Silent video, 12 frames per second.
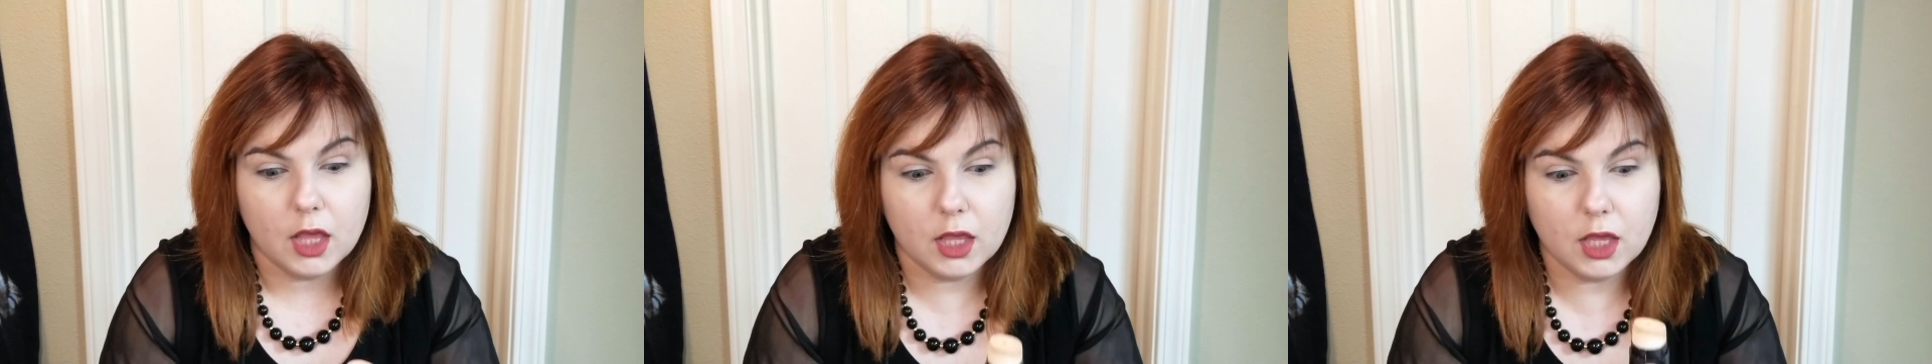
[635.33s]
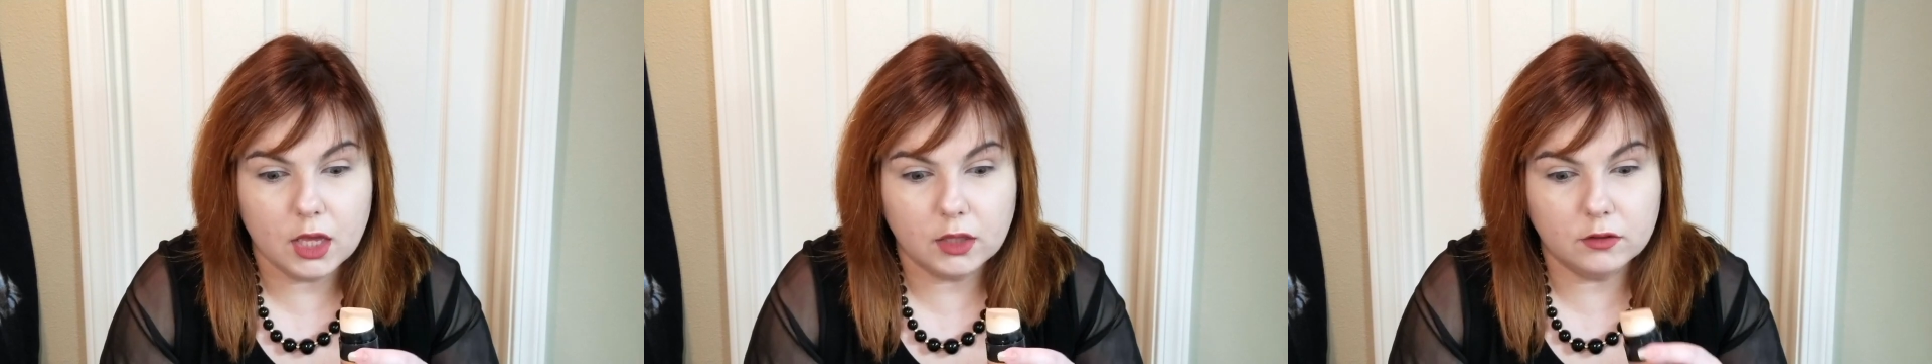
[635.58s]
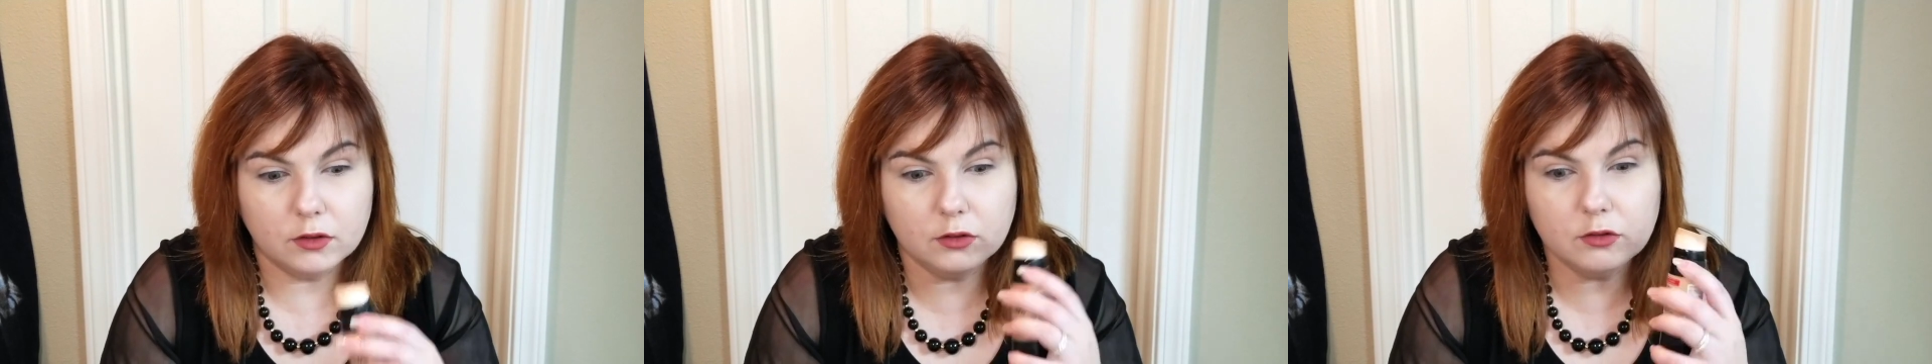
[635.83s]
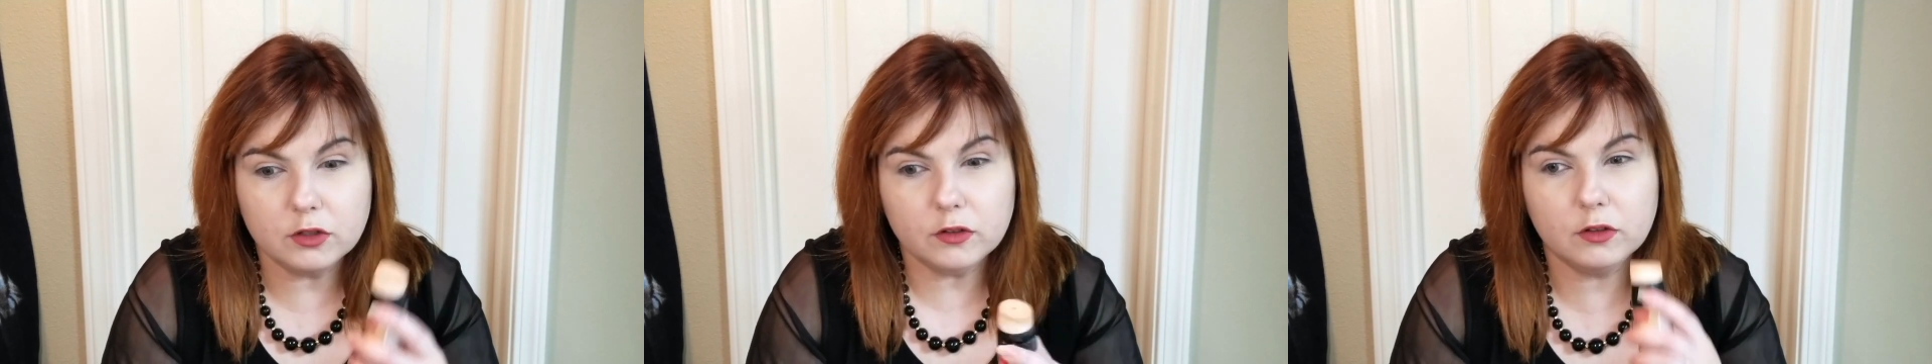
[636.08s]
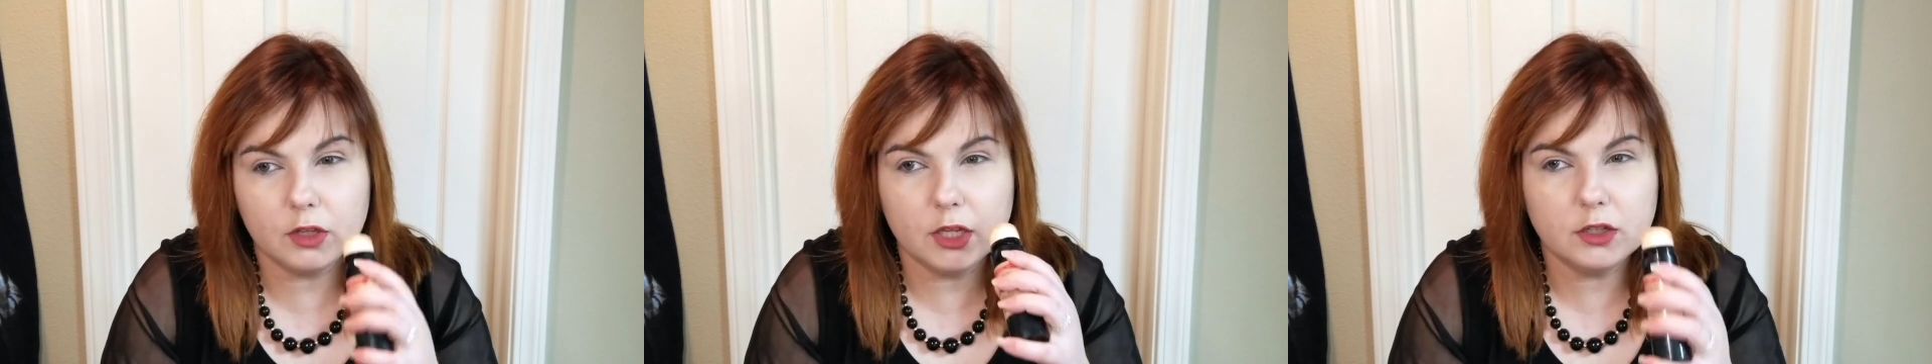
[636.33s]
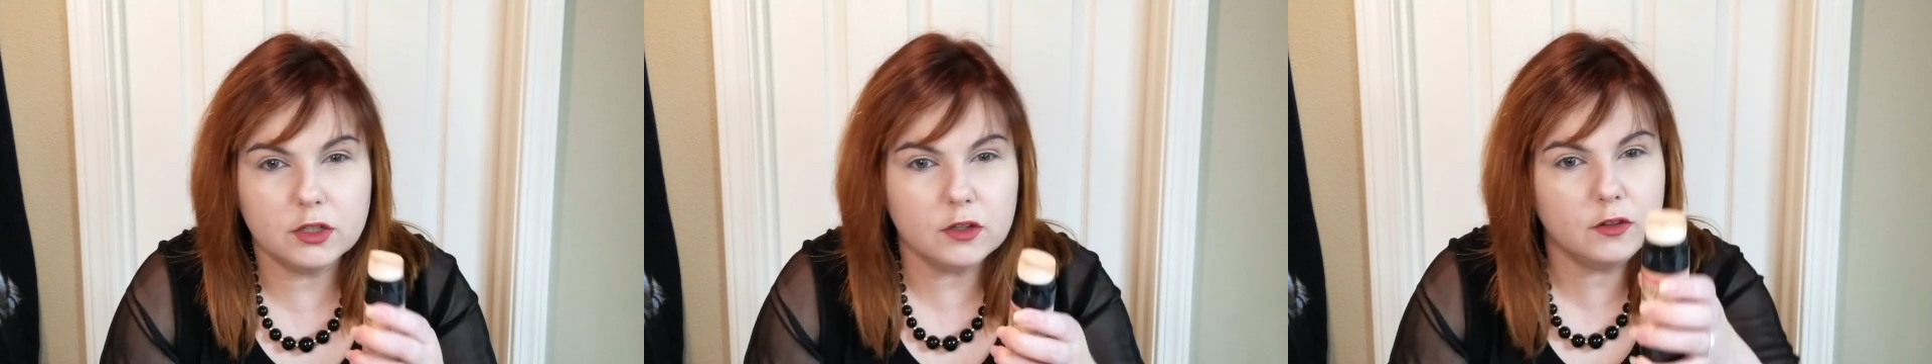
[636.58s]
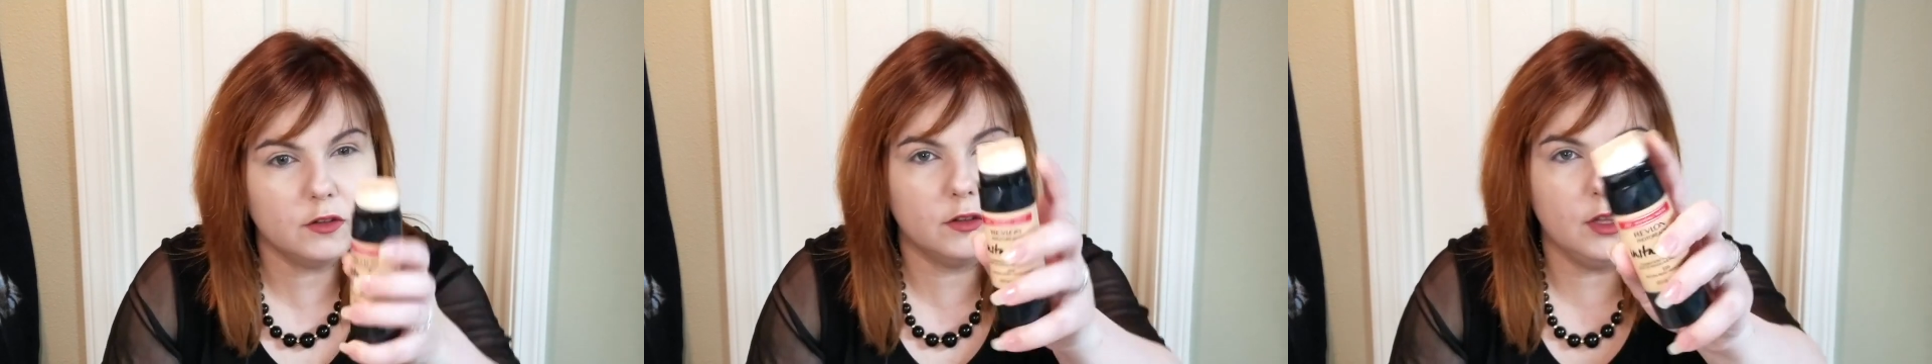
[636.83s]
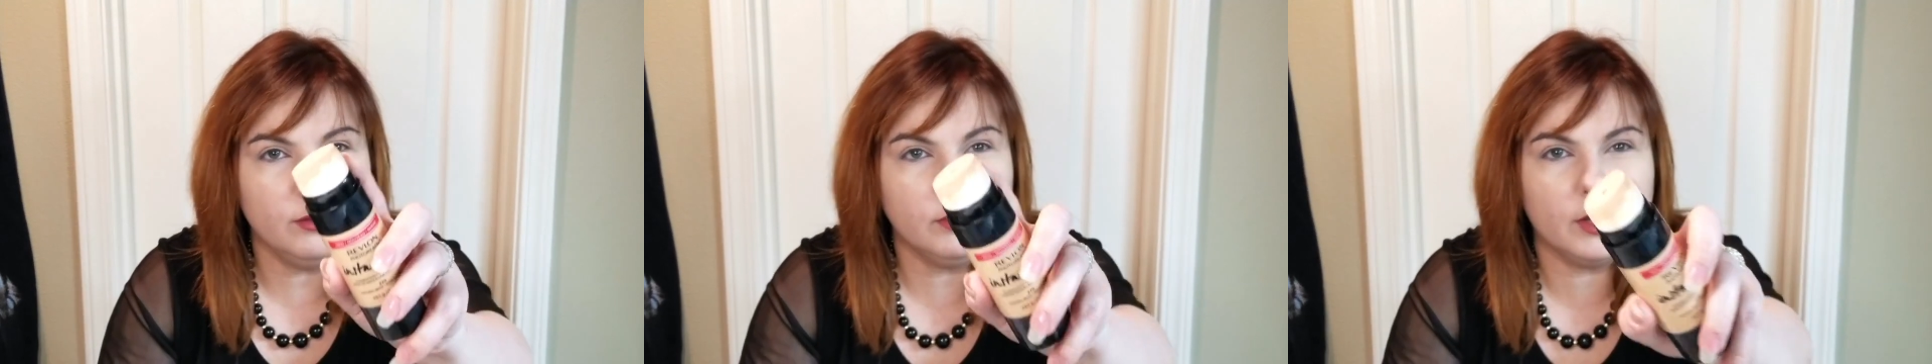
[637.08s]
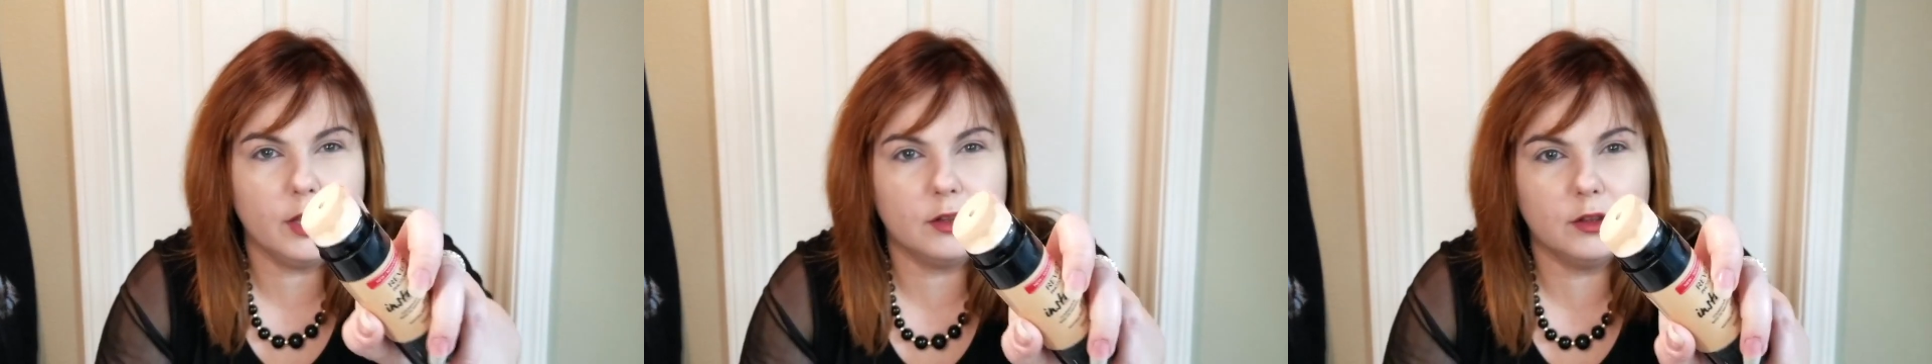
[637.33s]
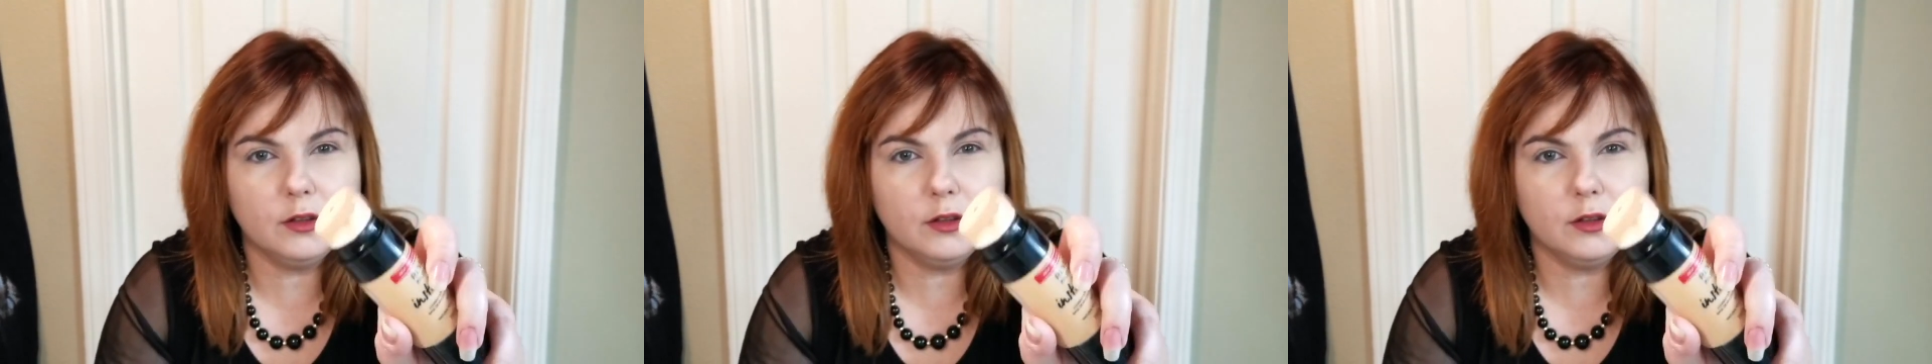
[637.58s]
and it just seems like